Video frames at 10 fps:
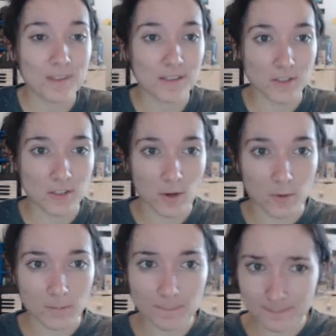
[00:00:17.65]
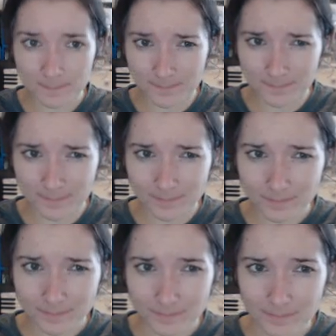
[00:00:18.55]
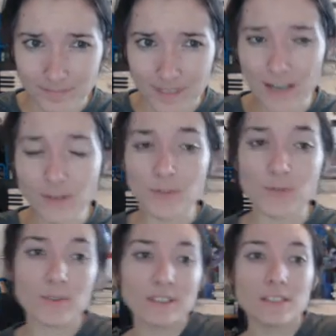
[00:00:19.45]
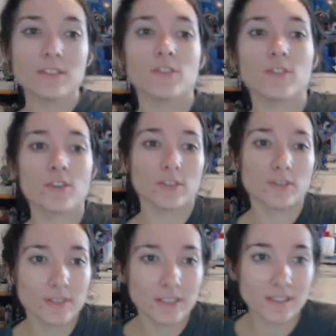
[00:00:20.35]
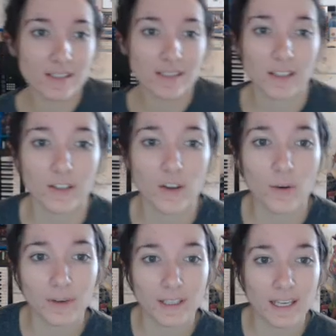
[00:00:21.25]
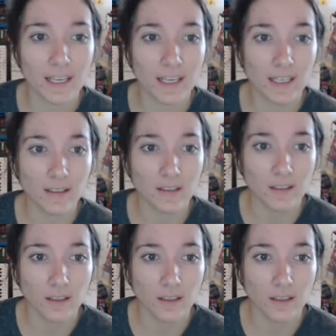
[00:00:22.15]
So I was really nervous going in,